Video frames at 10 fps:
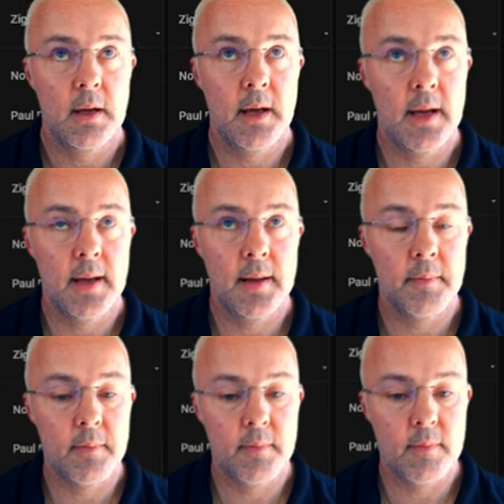
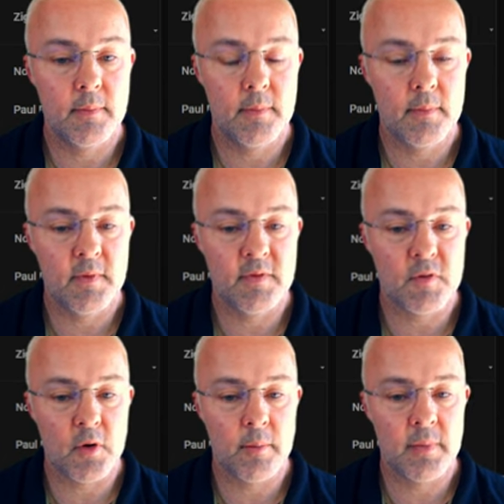
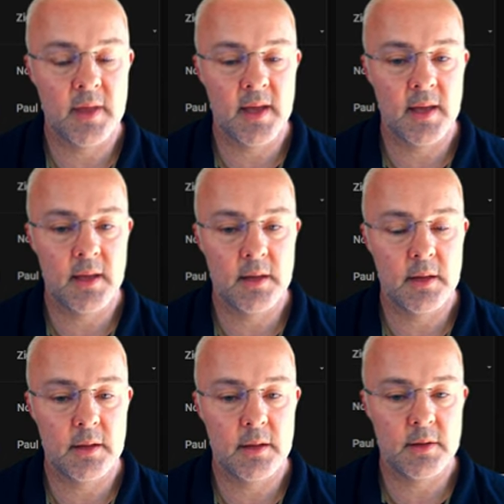from the
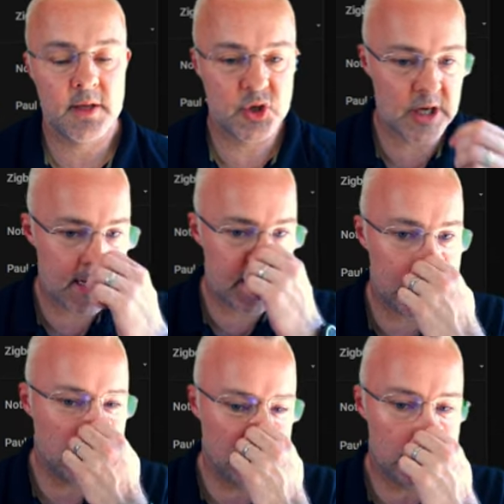Shelly,